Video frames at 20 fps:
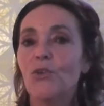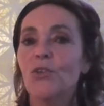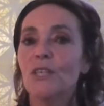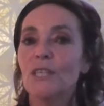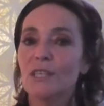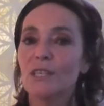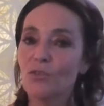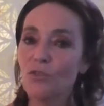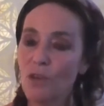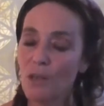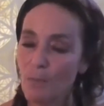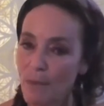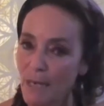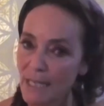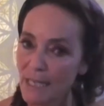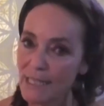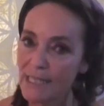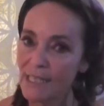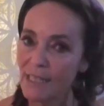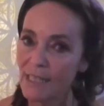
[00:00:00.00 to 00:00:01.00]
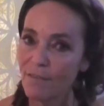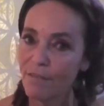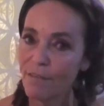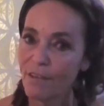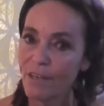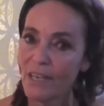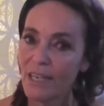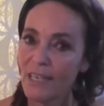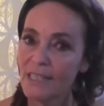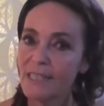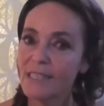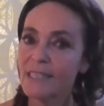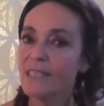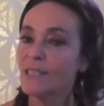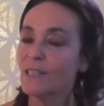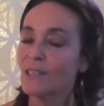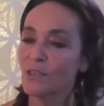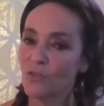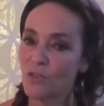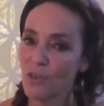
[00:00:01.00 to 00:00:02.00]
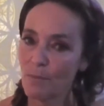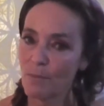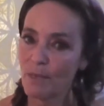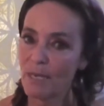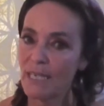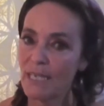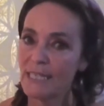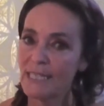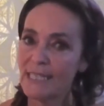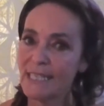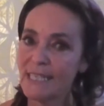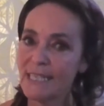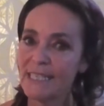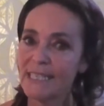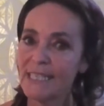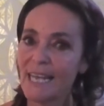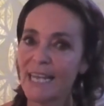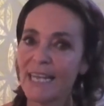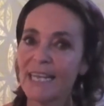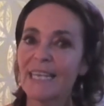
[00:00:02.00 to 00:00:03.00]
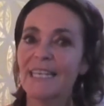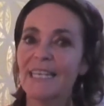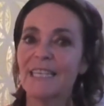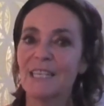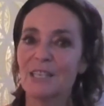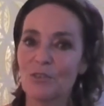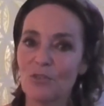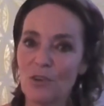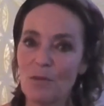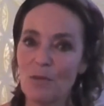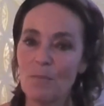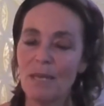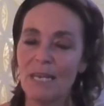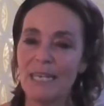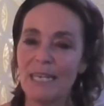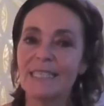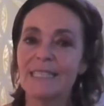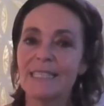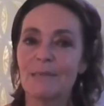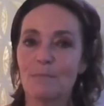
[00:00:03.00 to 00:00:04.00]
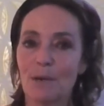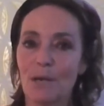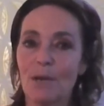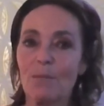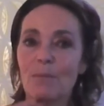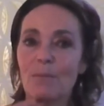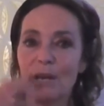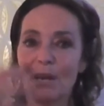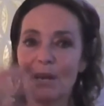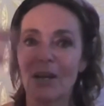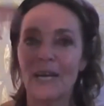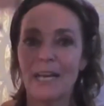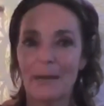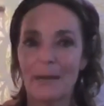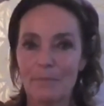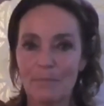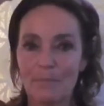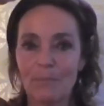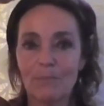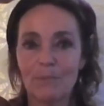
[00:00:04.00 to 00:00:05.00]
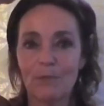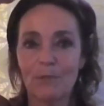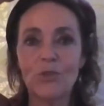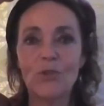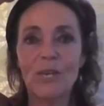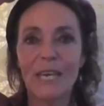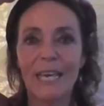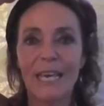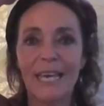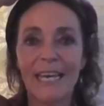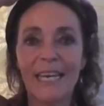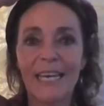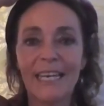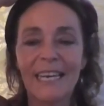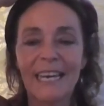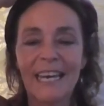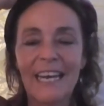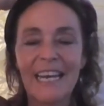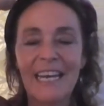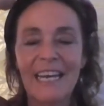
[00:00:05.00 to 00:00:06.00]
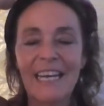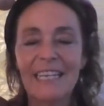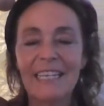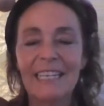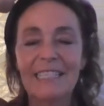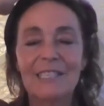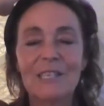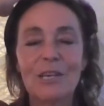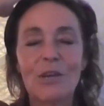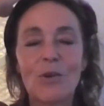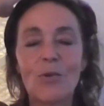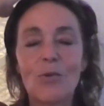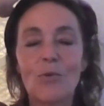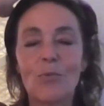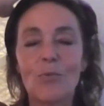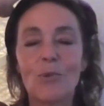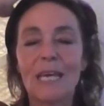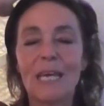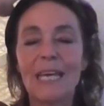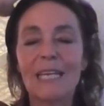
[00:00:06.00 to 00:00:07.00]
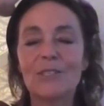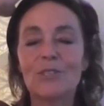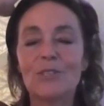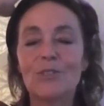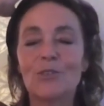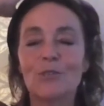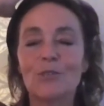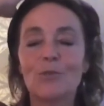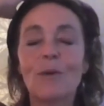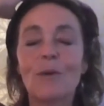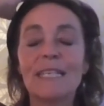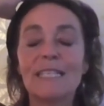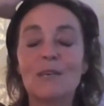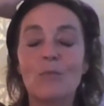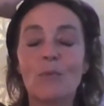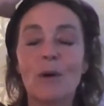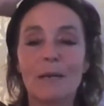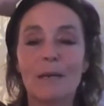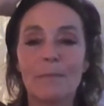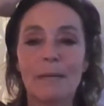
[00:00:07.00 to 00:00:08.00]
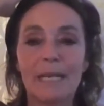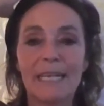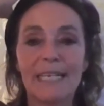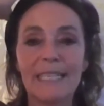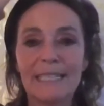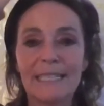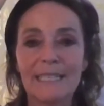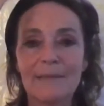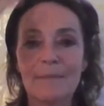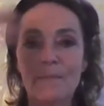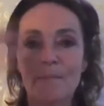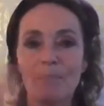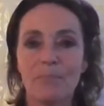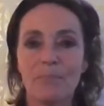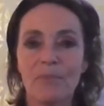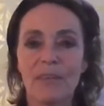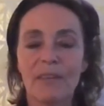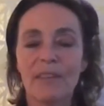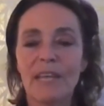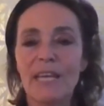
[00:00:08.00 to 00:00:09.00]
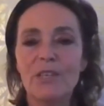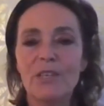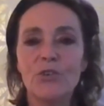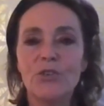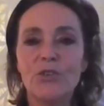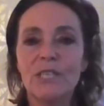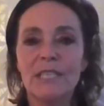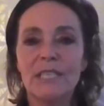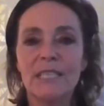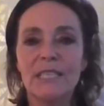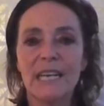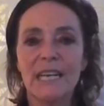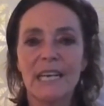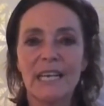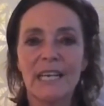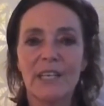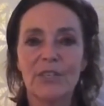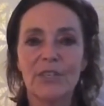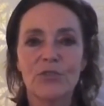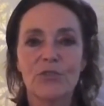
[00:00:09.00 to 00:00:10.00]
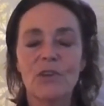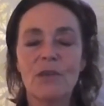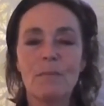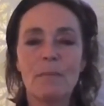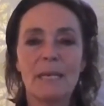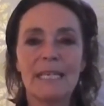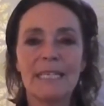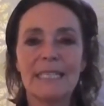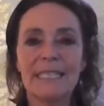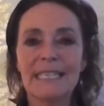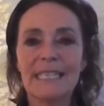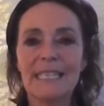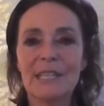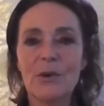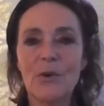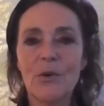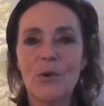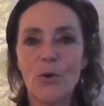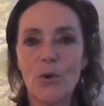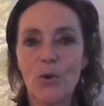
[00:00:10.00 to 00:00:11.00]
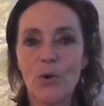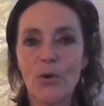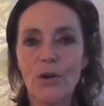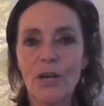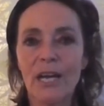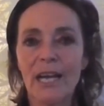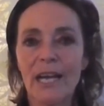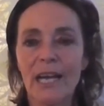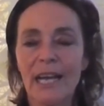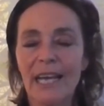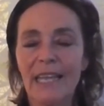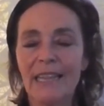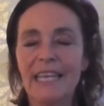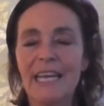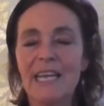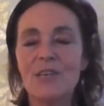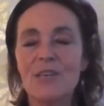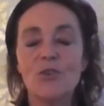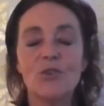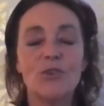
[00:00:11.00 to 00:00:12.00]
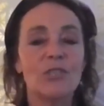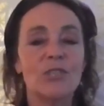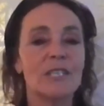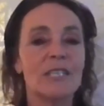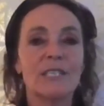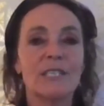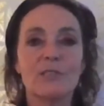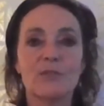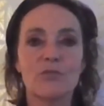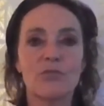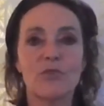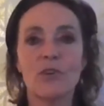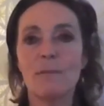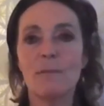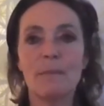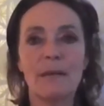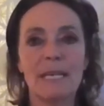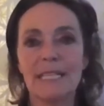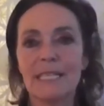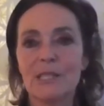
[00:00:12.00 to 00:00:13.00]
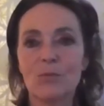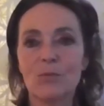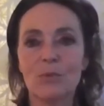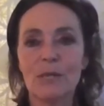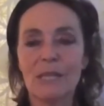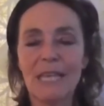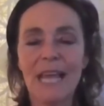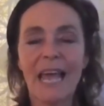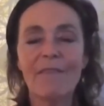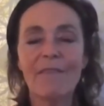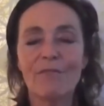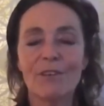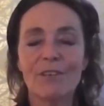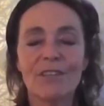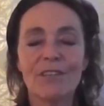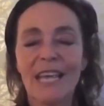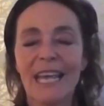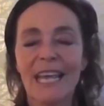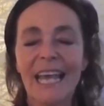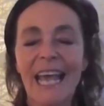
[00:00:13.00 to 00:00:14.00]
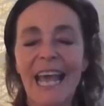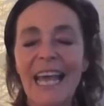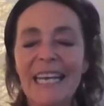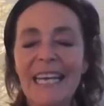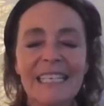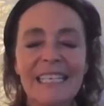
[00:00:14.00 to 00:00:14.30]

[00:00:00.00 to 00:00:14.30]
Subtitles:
You did 3 minutes in the first, 3 minutes in the second, 3 minutes, blah, blah, up to here. So we get to 21 minutes. Then you did 3 minutes in the aura, and then you did 3 minutes with everything.